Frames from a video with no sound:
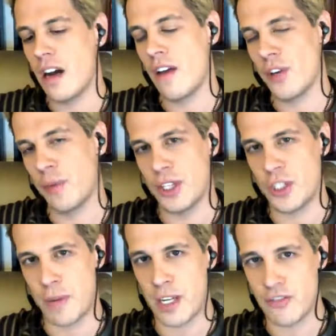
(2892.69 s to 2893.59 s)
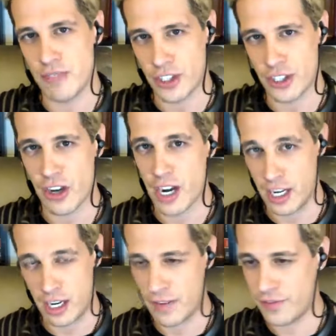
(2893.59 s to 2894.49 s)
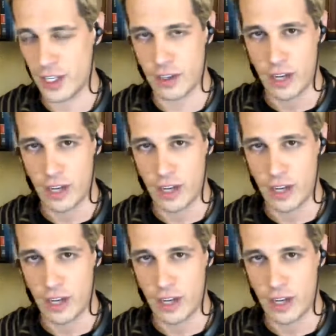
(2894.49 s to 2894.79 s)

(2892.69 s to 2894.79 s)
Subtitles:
There'll be a space for me to sign it if they